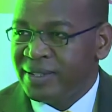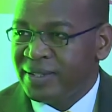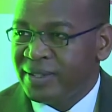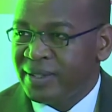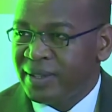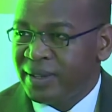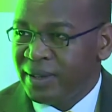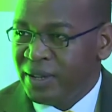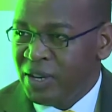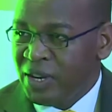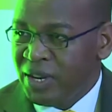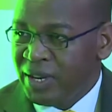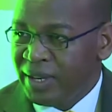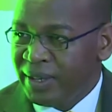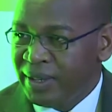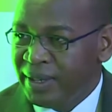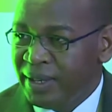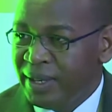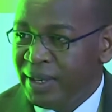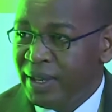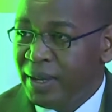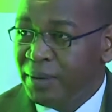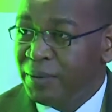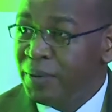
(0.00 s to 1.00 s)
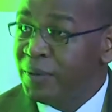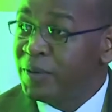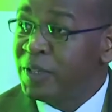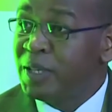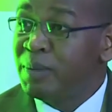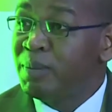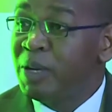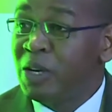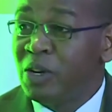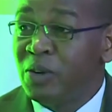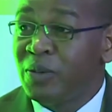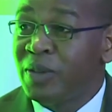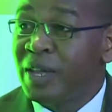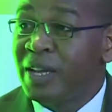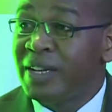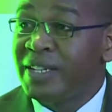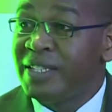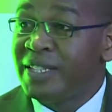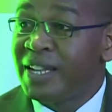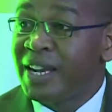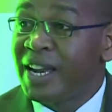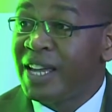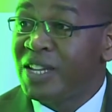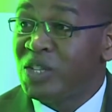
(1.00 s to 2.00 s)
year, 15 billion of that
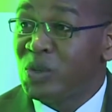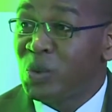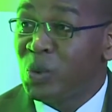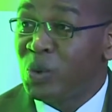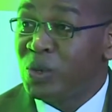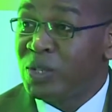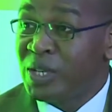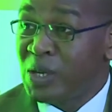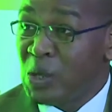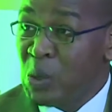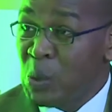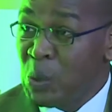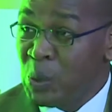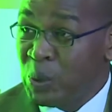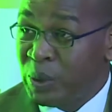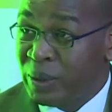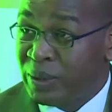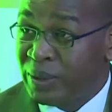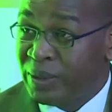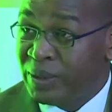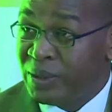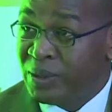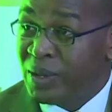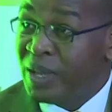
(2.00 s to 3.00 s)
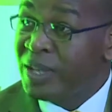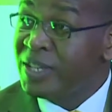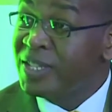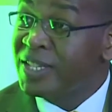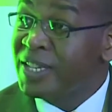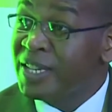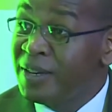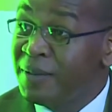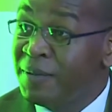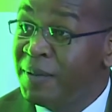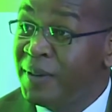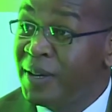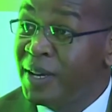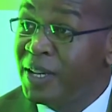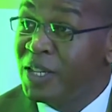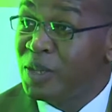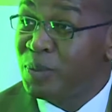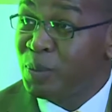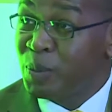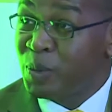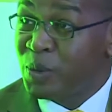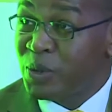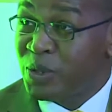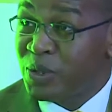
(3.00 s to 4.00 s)
in the last quarter alone. So that's a
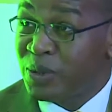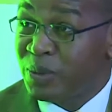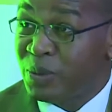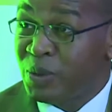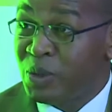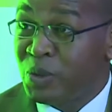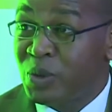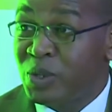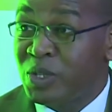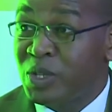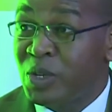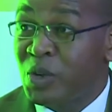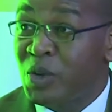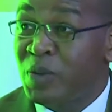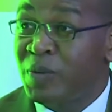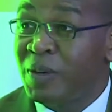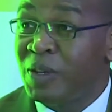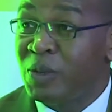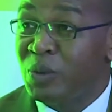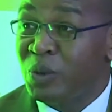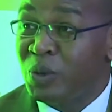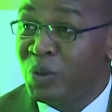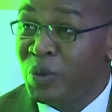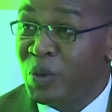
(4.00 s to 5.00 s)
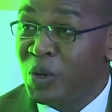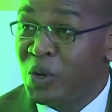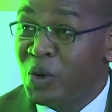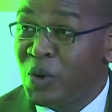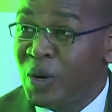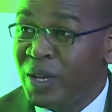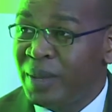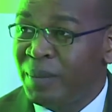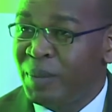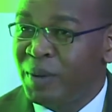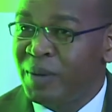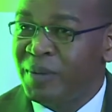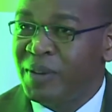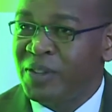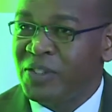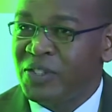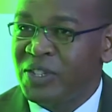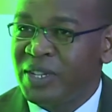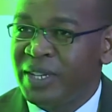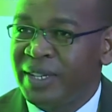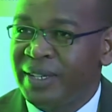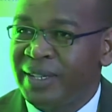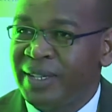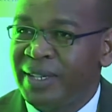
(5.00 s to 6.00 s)
significant push, which was equivalent to what we grew at the
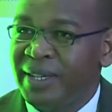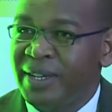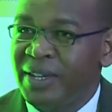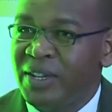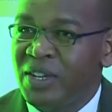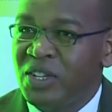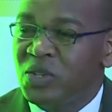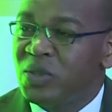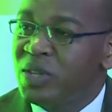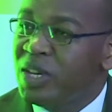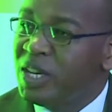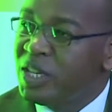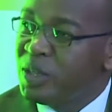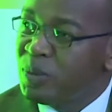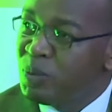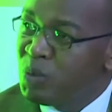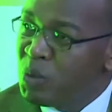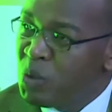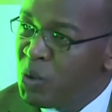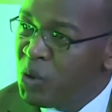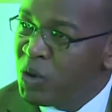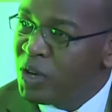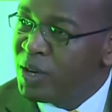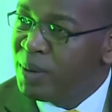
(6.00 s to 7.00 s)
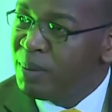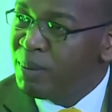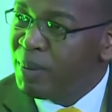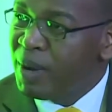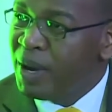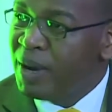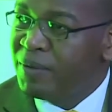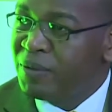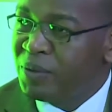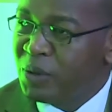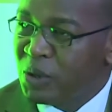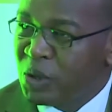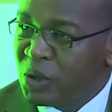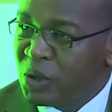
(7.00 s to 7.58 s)
previous year. So there is more demand for